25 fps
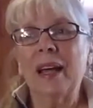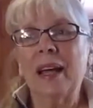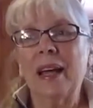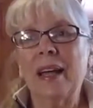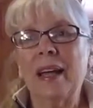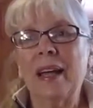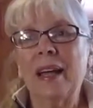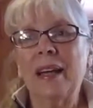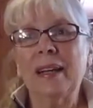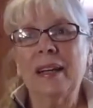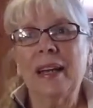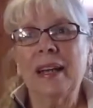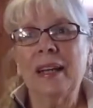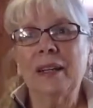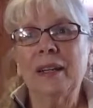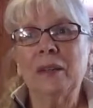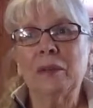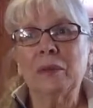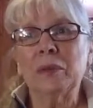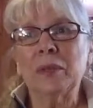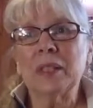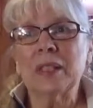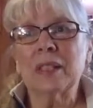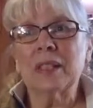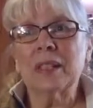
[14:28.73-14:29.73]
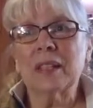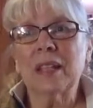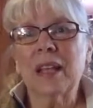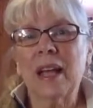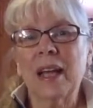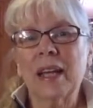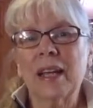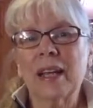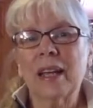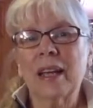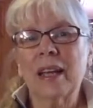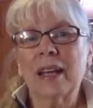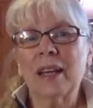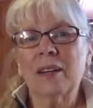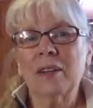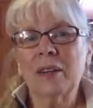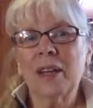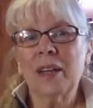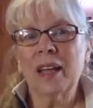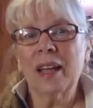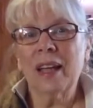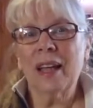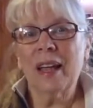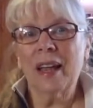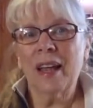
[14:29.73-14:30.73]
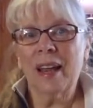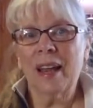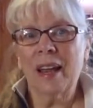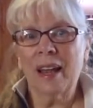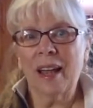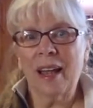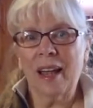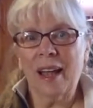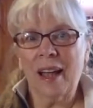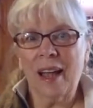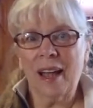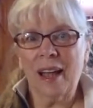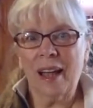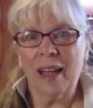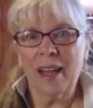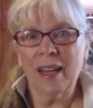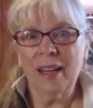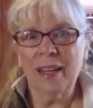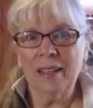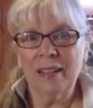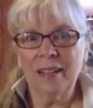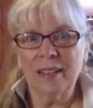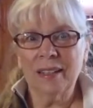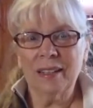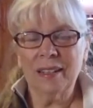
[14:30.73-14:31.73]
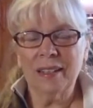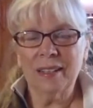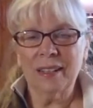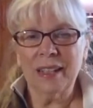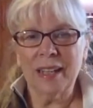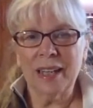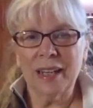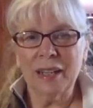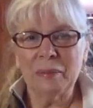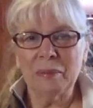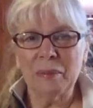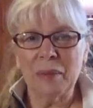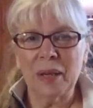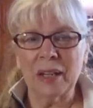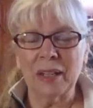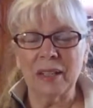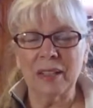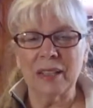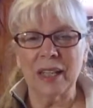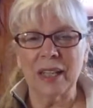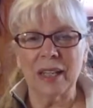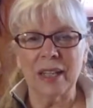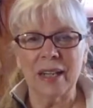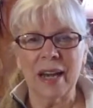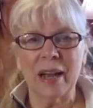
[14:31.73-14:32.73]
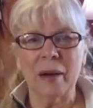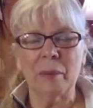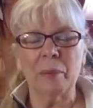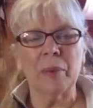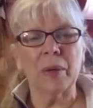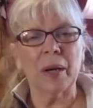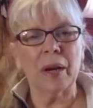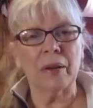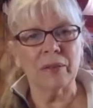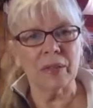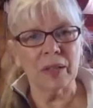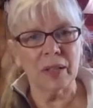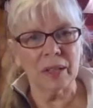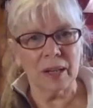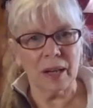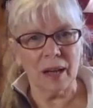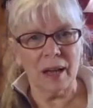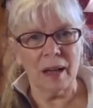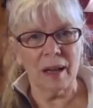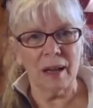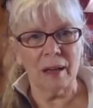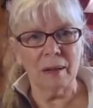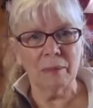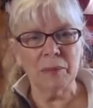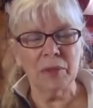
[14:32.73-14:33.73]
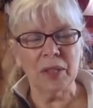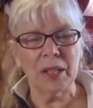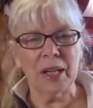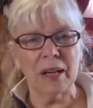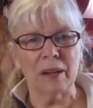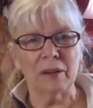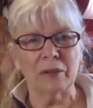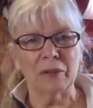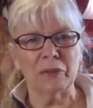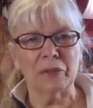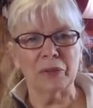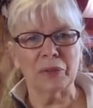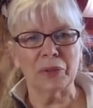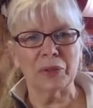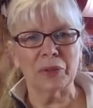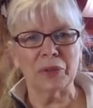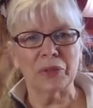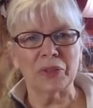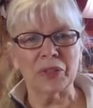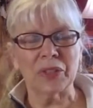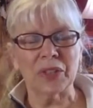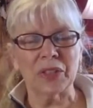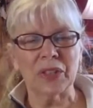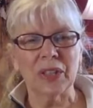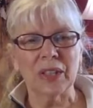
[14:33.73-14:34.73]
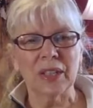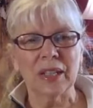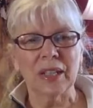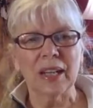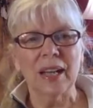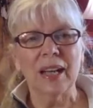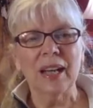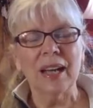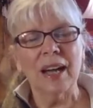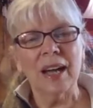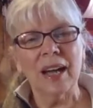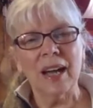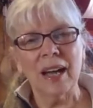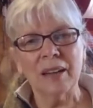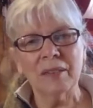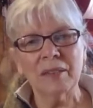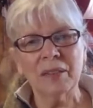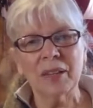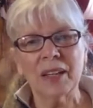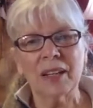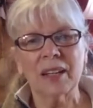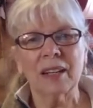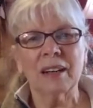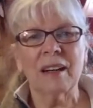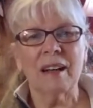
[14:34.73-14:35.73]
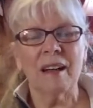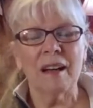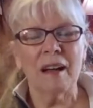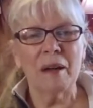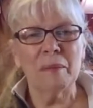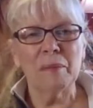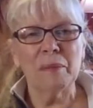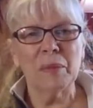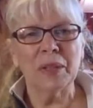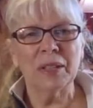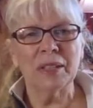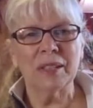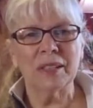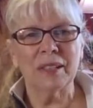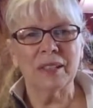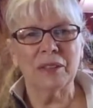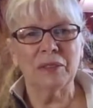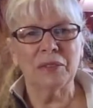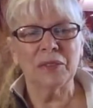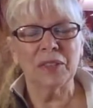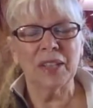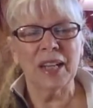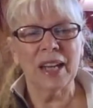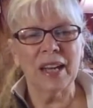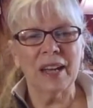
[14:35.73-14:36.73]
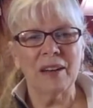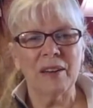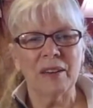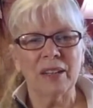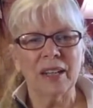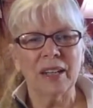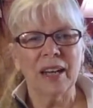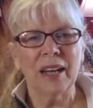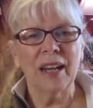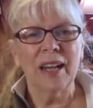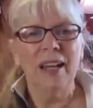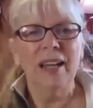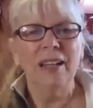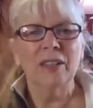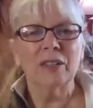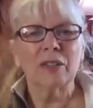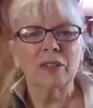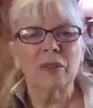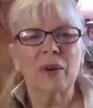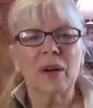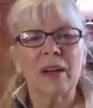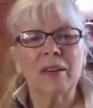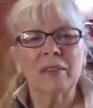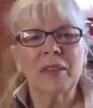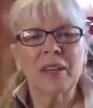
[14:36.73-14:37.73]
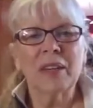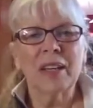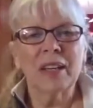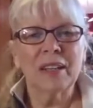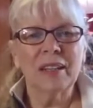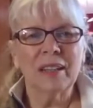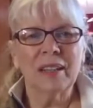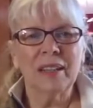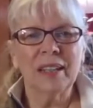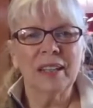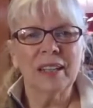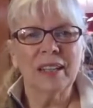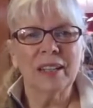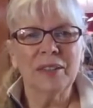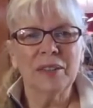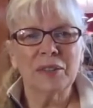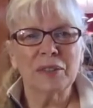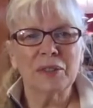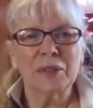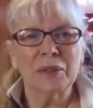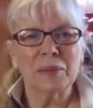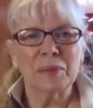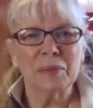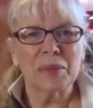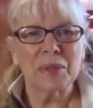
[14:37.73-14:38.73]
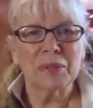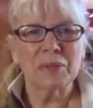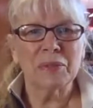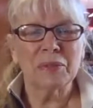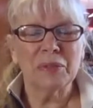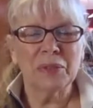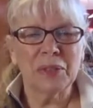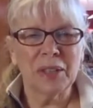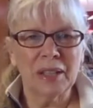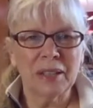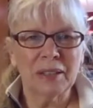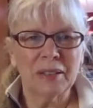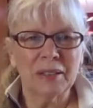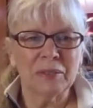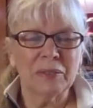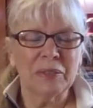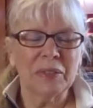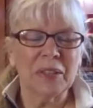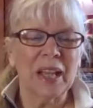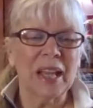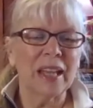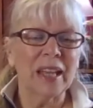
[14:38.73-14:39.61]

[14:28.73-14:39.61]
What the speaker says: And it was like, okay, I get to sit down and meditate now, but I've got to calm down first. I've got to calm myself down. So I've got to think in terms of love.